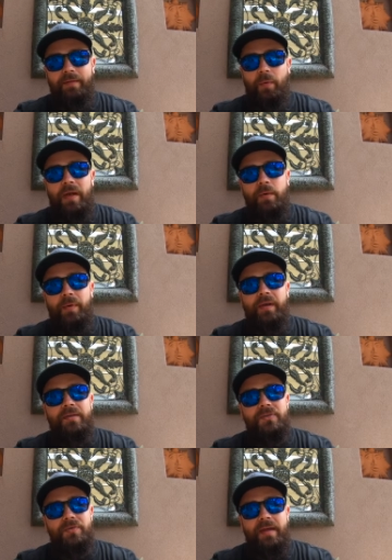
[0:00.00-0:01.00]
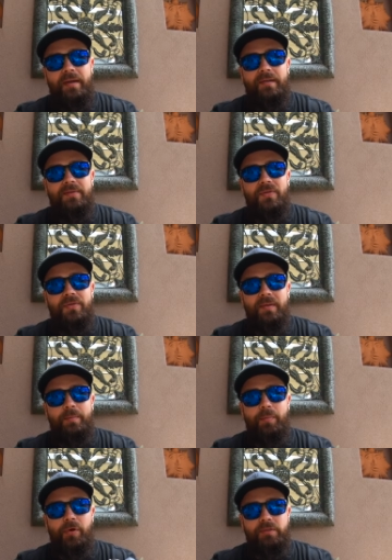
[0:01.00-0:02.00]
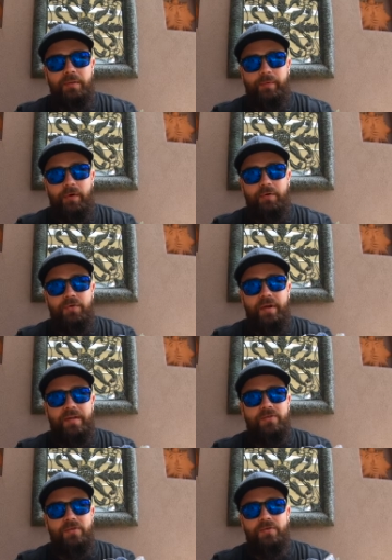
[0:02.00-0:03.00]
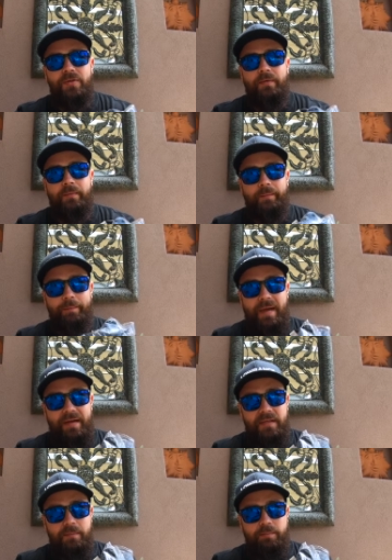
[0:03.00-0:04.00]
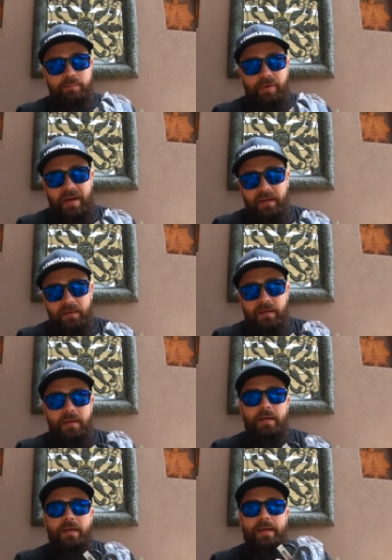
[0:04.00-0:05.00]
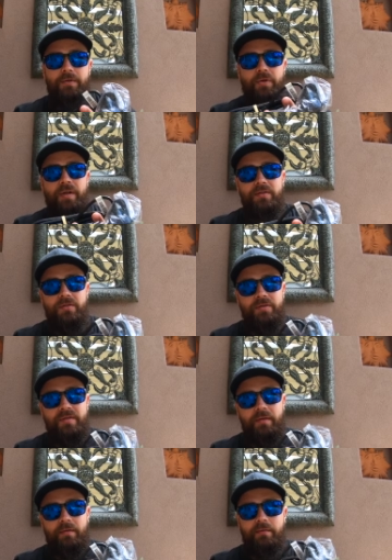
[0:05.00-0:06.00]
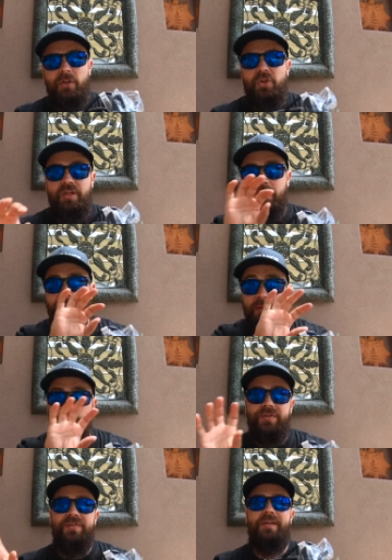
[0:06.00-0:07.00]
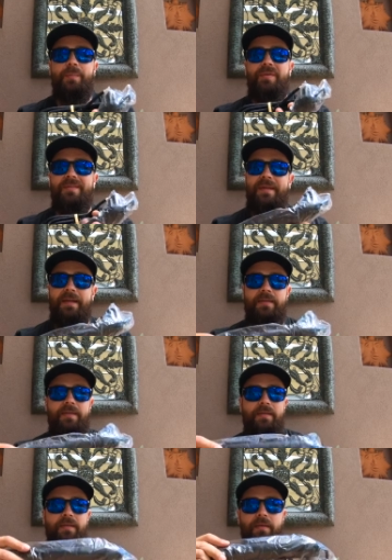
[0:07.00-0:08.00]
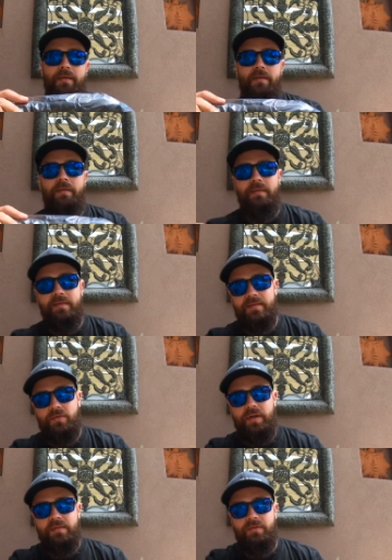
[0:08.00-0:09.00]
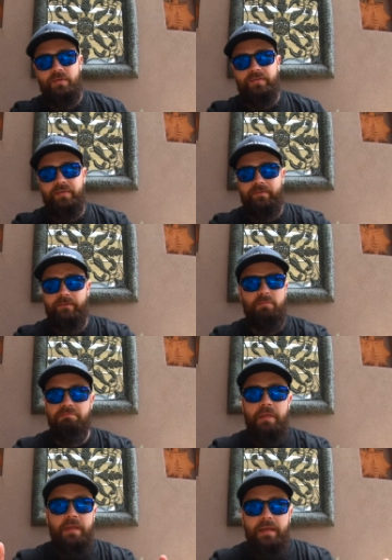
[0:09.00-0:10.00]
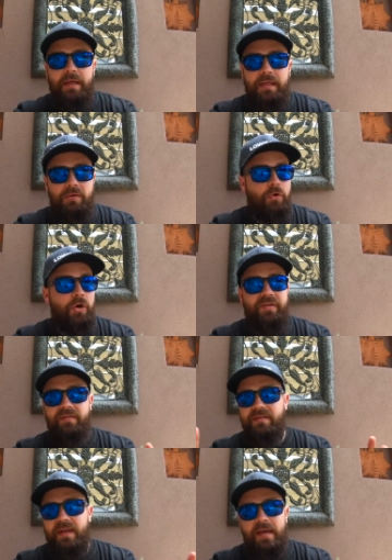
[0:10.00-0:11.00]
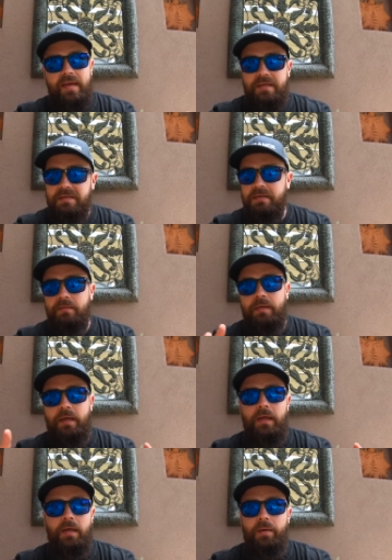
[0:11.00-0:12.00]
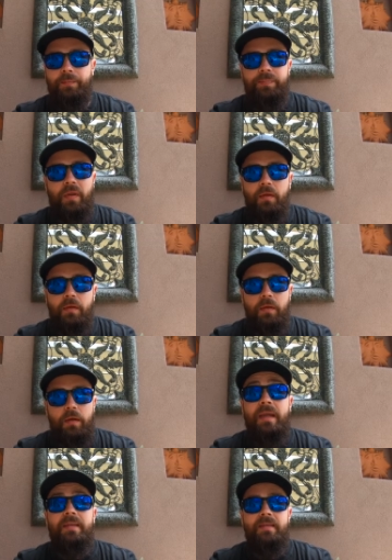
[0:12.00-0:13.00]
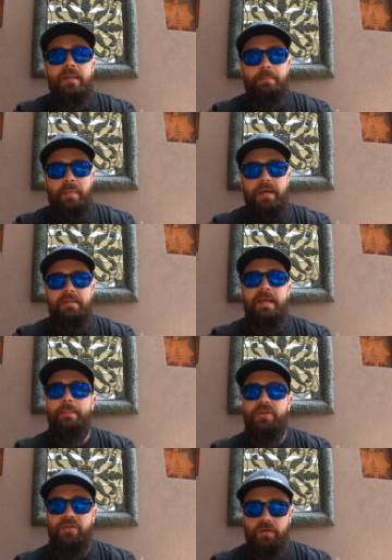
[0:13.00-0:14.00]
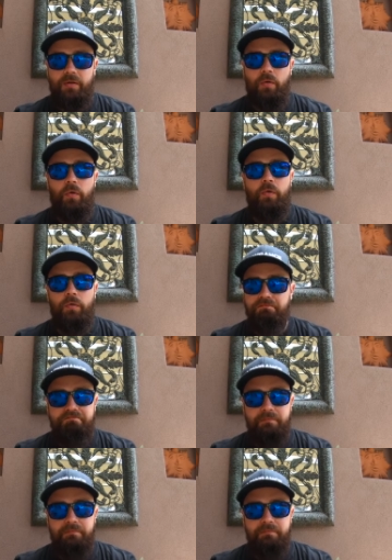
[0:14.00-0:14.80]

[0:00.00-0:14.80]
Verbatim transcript: The way that we're going to do that is using the BerleyPro transducer mounting bracket and transducer shield, which is going to protect this transducer from any rock, sand, um, anything that may damage or